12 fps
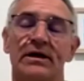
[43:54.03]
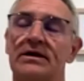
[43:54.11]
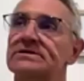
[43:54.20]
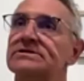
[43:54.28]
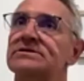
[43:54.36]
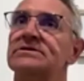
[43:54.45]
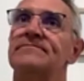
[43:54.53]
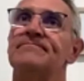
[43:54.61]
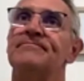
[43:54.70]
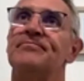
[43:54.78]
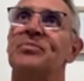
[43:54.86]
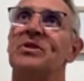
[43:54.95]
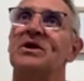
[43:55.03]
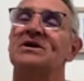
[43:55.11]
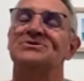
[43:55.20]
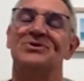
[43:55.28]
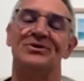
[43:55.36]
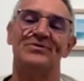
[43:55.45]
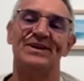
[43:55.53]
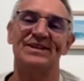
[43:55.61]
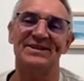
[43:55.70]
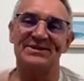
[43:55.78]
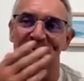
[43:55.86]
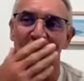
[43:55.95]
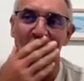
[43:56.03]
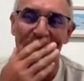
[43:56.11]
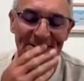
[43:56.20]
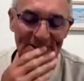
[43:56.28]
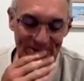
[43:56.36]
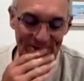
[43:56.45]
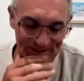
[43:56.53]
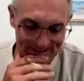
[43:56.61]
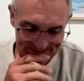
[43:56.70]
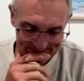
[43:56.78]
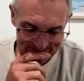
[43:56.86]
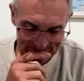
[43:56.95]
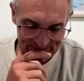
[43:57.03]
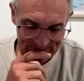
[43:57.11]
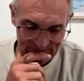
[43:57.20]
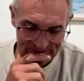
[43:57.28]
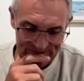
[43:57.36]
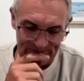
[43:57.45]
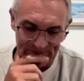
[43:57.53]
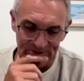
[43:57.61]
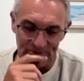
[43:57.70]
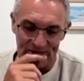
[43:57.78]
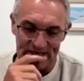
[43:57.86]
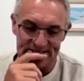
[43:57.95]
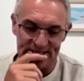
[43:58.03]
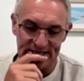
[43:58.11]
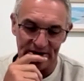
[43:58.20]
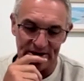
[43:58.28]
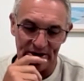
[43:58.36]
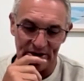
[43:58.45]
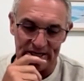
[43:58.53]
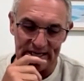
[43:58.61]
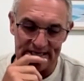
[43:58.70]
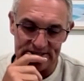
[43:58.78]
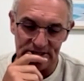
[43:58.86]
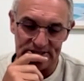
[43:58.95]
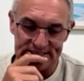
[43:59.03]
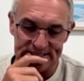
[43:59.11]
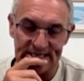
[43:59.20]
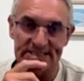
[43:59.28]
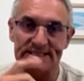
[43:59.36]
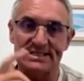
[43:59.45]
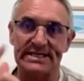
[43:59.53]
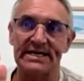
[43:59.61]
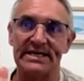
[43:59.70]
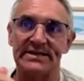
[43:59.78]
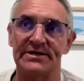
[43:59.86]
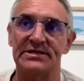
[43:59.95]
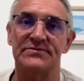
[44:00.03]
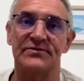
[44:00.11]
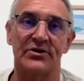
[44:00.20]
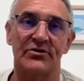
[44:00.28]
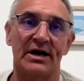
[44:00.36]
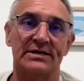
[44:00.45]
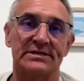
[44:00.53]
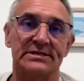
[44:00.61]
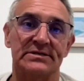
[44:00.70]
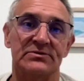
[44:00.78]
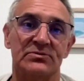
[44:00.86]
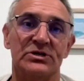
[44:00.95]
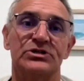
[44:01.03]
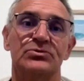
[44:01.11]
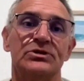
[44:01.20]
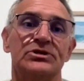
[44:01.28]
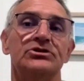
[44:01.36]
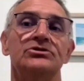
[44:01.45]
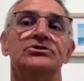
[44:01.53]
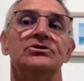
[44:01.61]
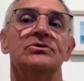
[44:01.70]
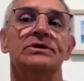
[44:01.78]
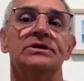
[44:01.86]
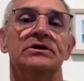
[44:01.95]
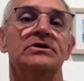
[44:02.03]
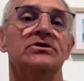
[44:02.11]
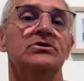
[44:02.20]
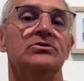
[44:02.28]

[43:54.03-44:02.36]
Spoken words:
as it's quite funny, there's one of the guys, it was a few weeks ago, and I guess I start to take things for granted, which you do in your